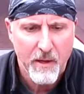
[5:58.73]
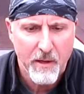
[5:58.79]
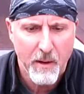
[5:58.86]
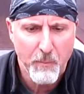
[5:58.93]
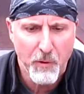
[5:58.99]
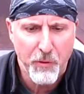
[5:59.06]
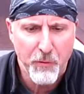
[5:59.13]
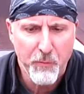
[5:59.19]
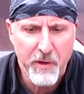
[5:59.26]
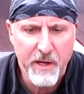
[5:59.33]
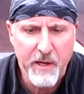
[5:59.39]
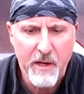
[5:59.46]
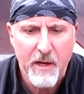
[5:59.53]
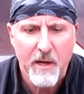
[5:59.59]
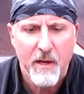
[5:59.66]
Number
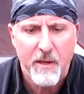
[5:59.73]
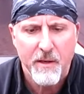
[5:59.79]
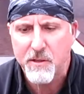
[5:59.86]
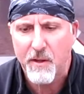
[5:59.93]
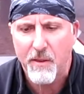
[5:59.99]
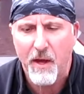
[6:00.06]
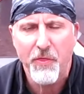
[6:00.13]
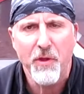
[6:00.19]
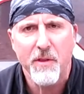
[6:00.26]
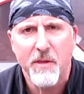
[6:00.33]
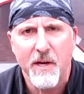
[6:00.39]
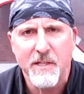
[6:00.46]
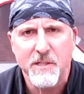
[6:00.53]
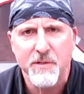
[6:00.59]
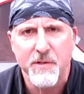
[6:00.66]
3, nothing
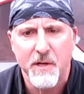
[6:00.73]
touches